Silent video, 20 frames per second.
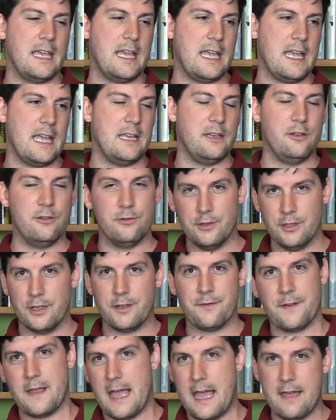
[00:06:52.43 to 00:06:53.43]
and you
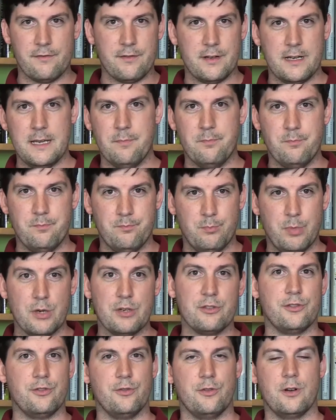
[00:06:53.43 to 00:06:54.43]
look for every
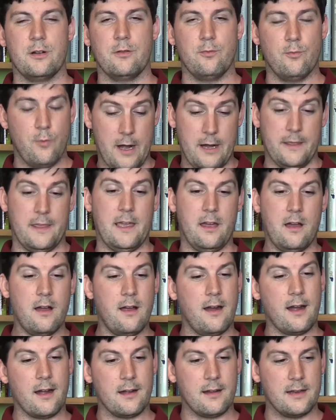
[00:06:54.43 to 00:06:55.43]
bookstore where they
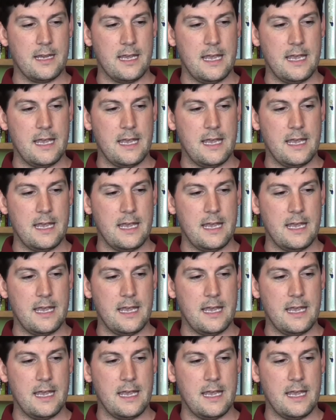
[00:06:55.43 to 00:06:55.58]
are.